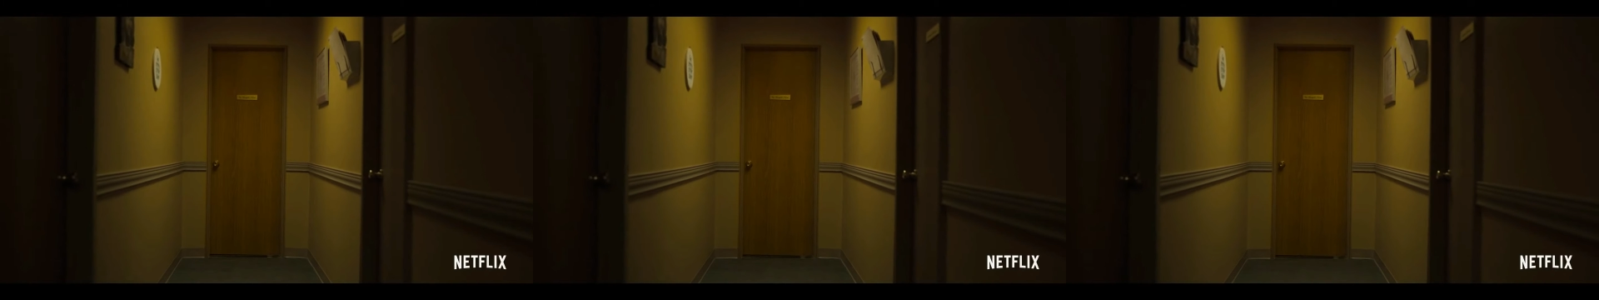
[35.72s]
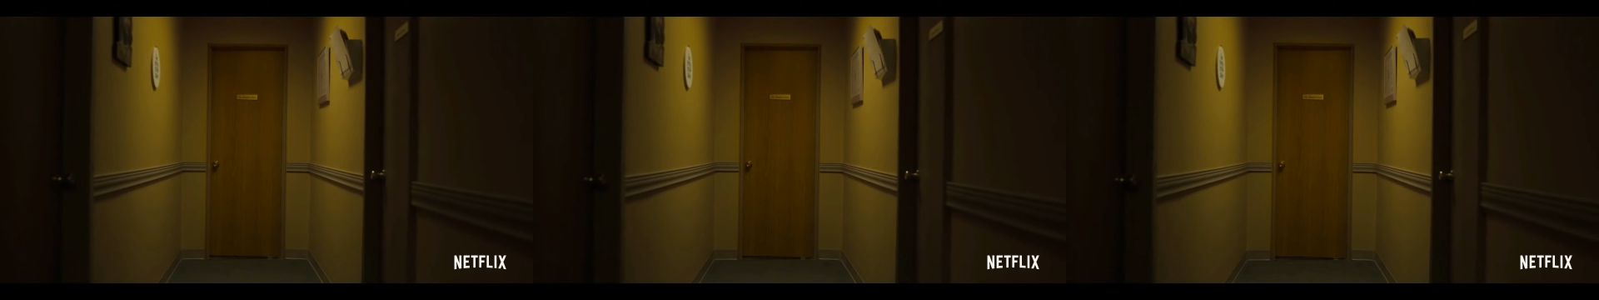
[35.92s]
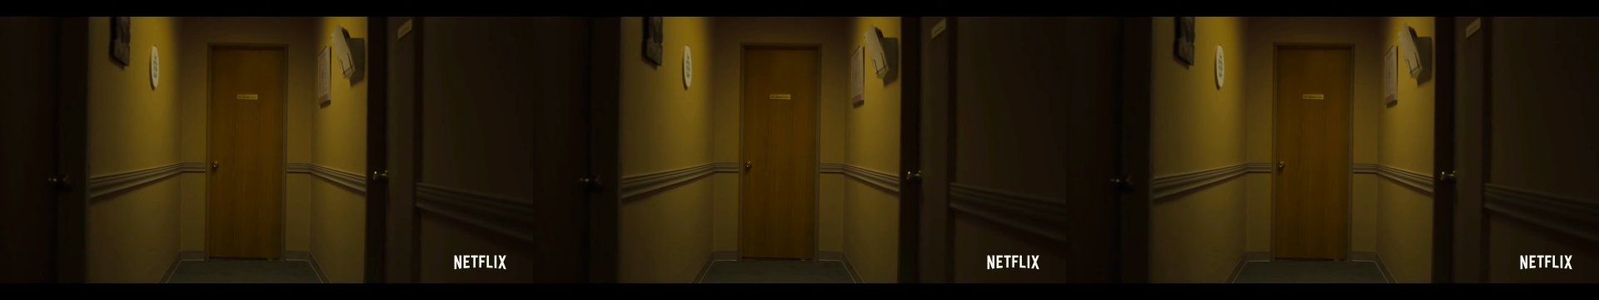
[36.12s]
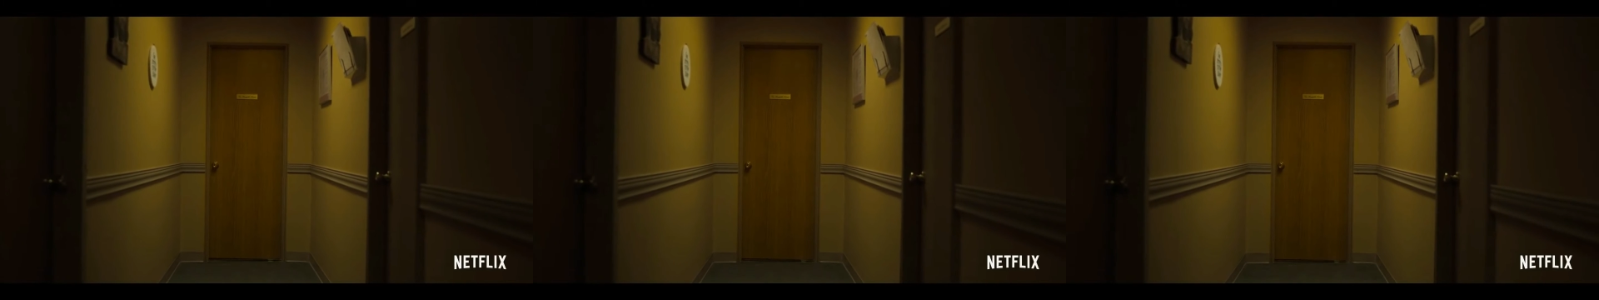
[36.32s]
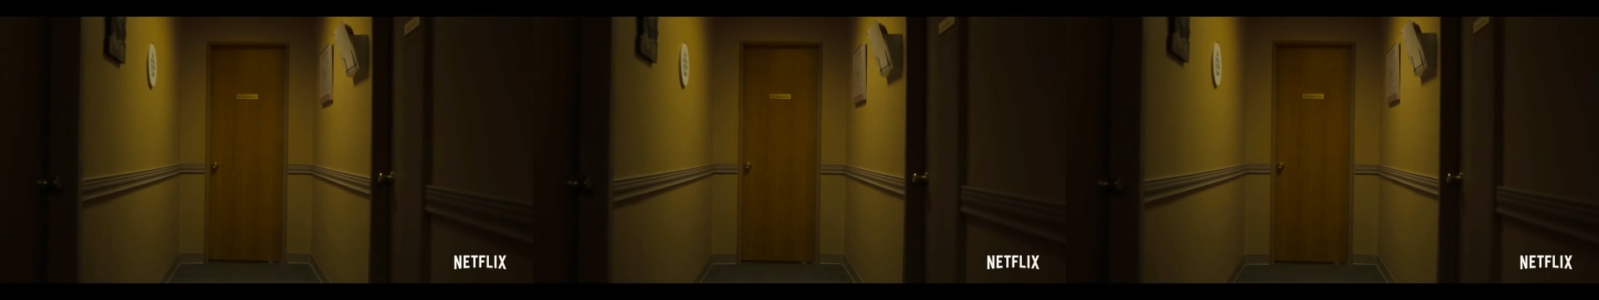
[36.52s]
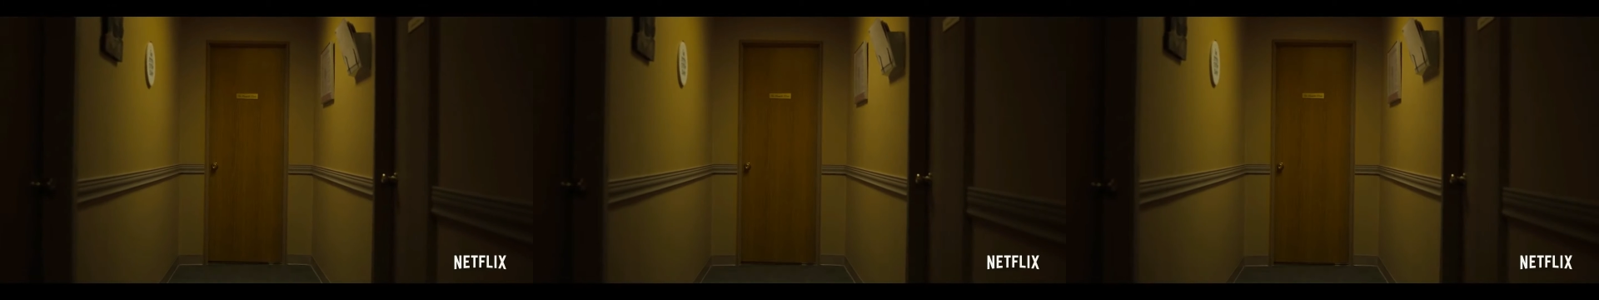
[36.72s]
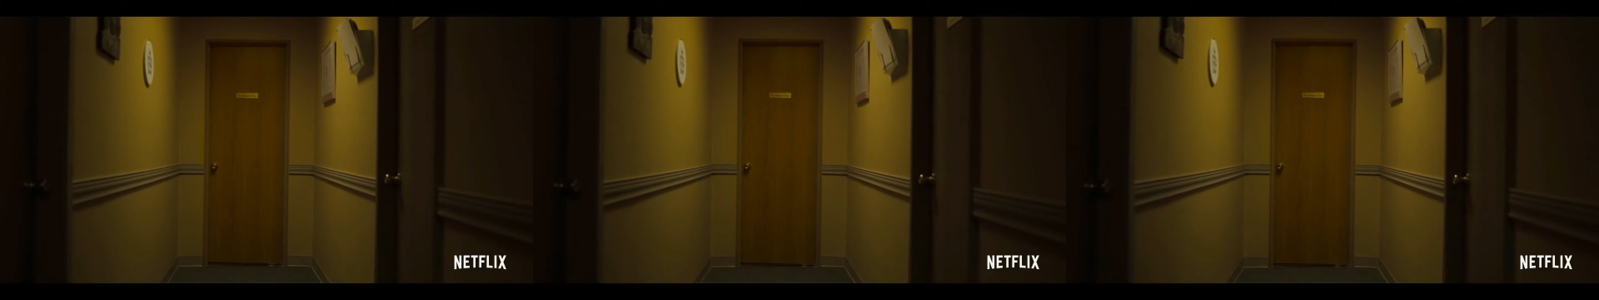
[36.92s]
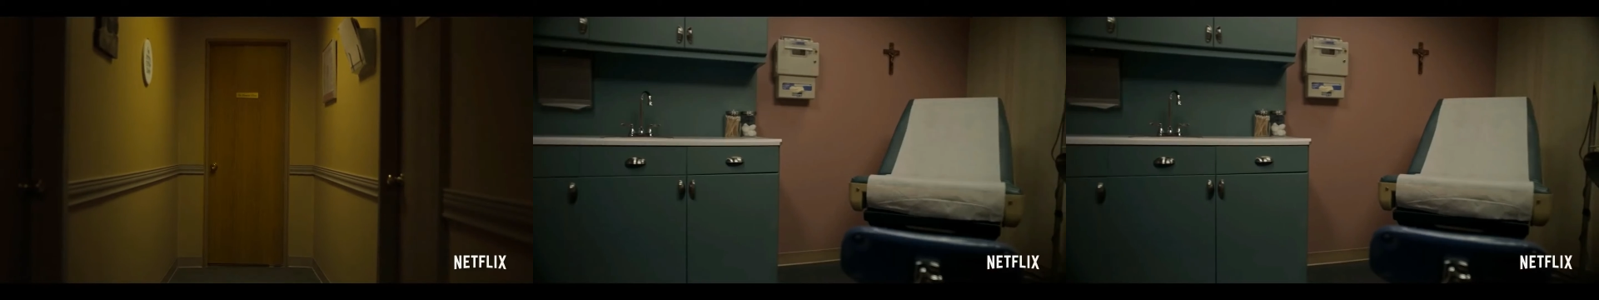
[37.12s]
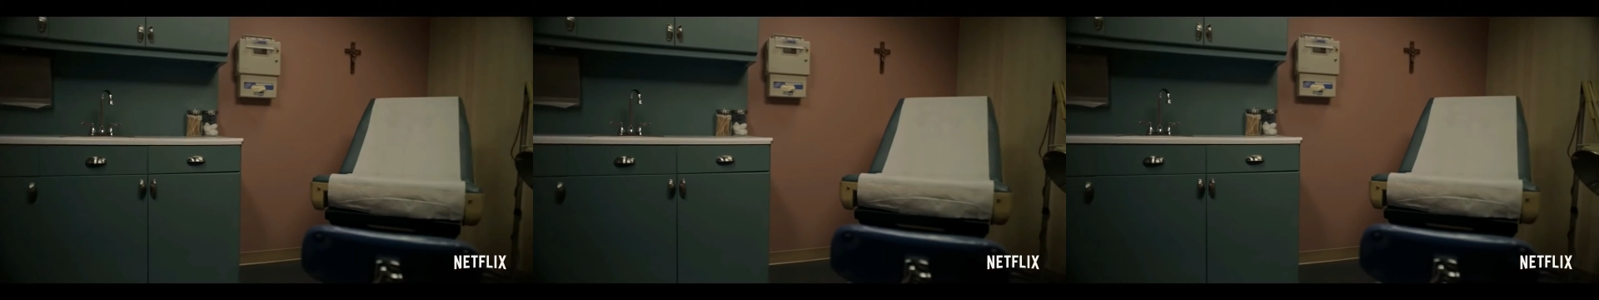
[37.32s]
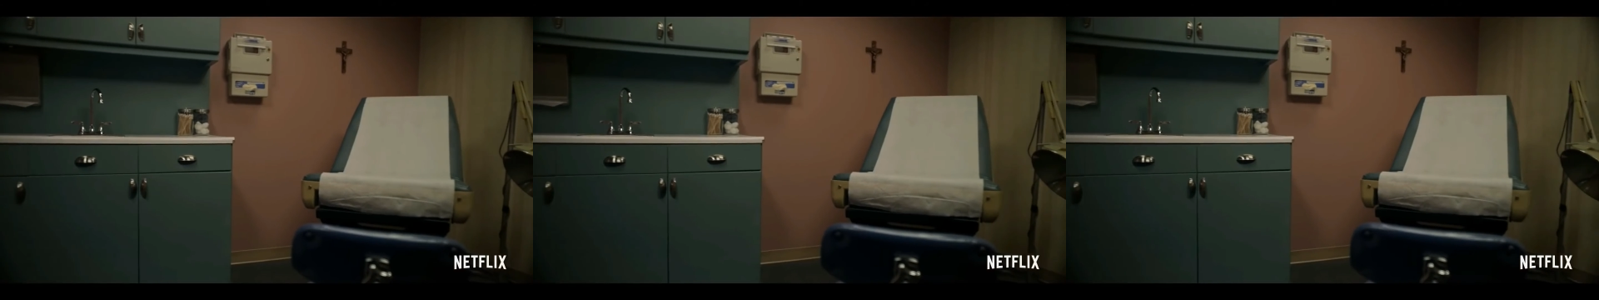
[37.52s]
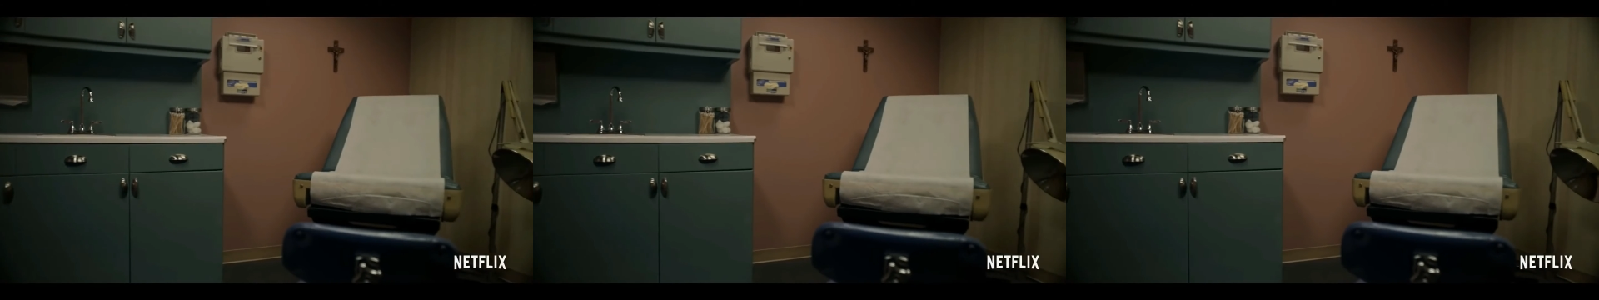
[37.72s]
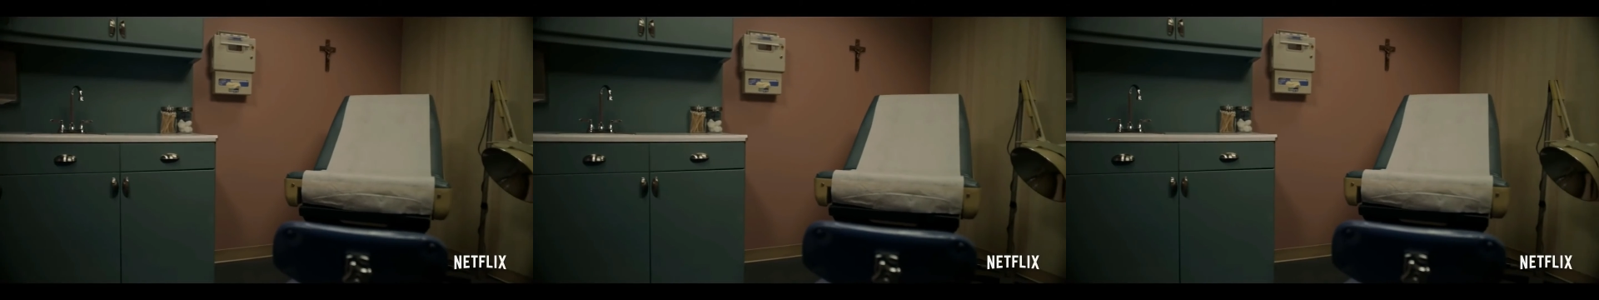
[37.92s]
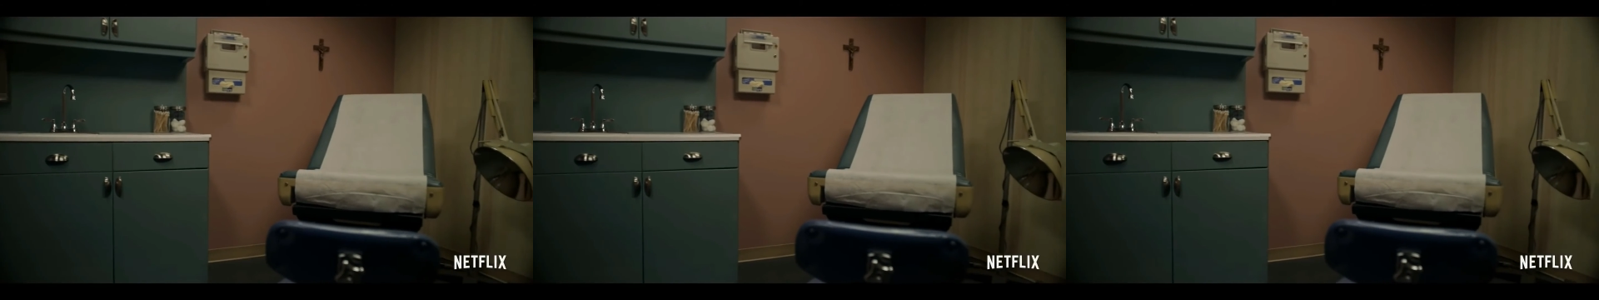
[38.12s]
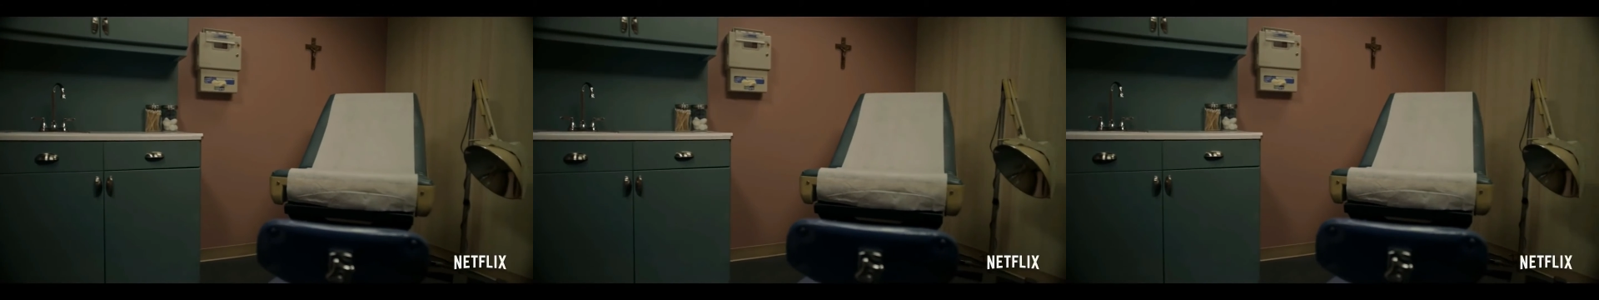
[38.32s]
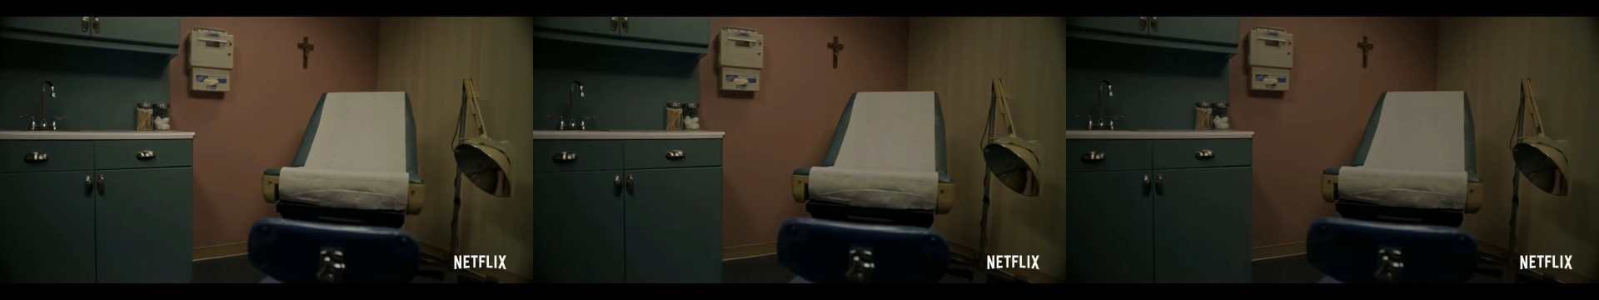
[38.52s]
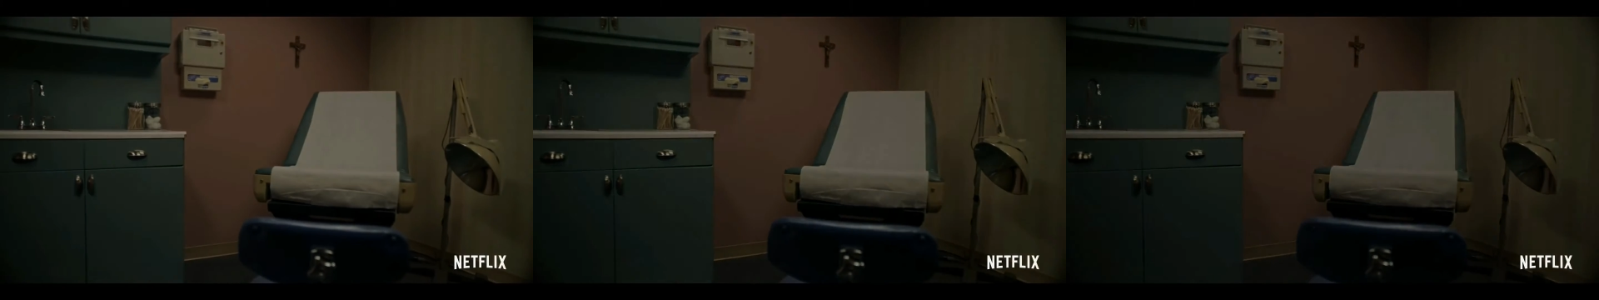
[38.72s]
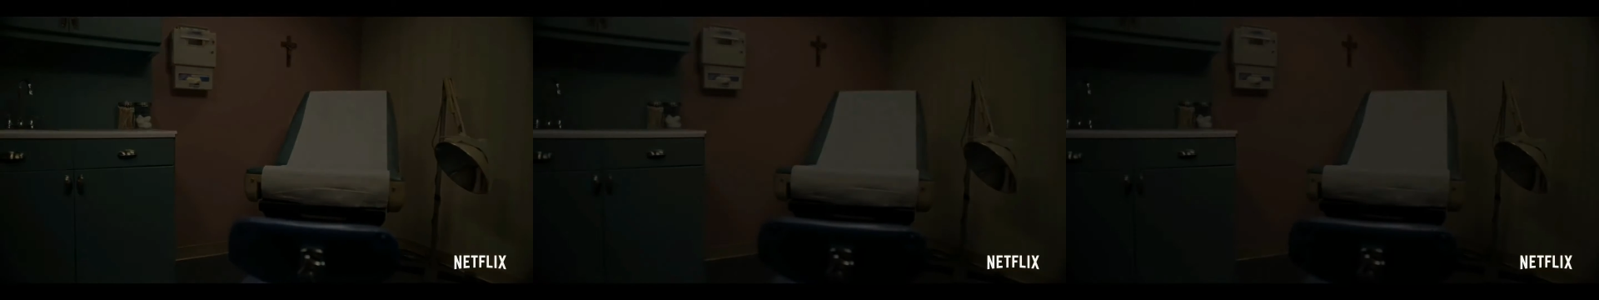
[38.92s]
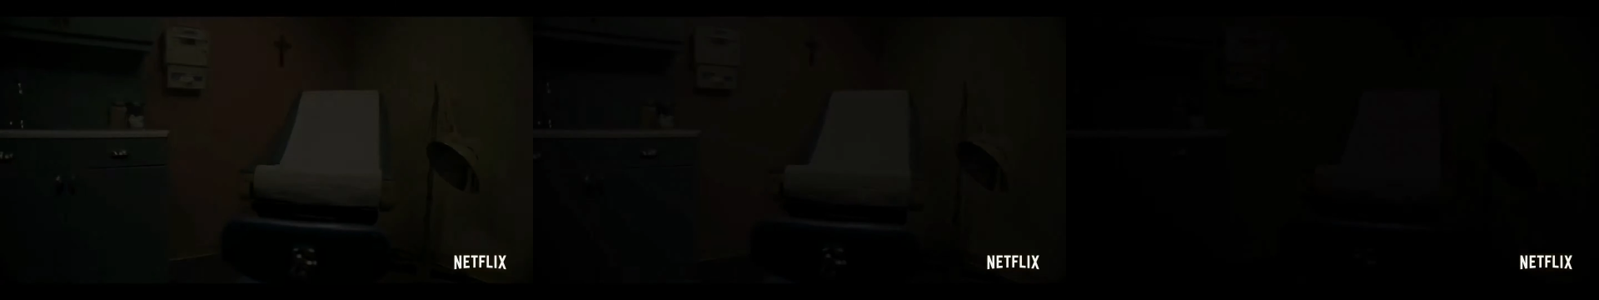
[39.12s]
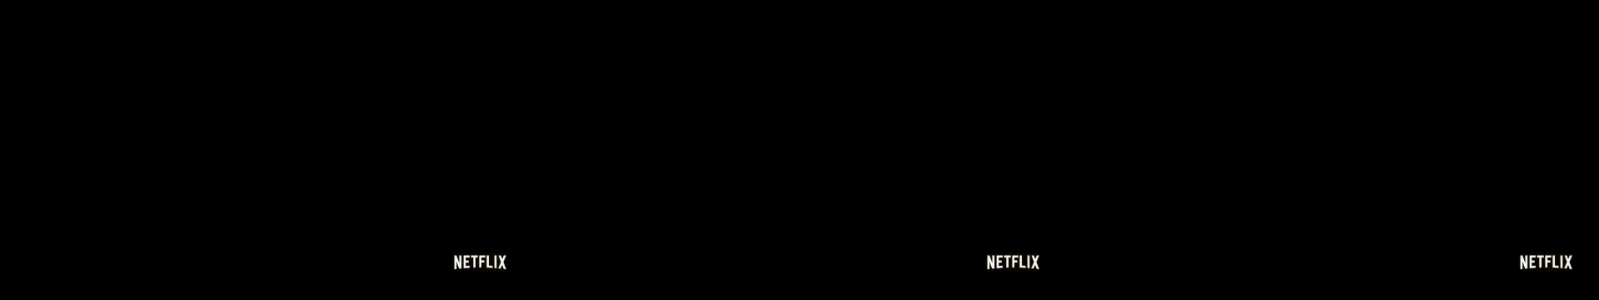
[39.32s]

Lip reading: Nobody's mouth can be seen.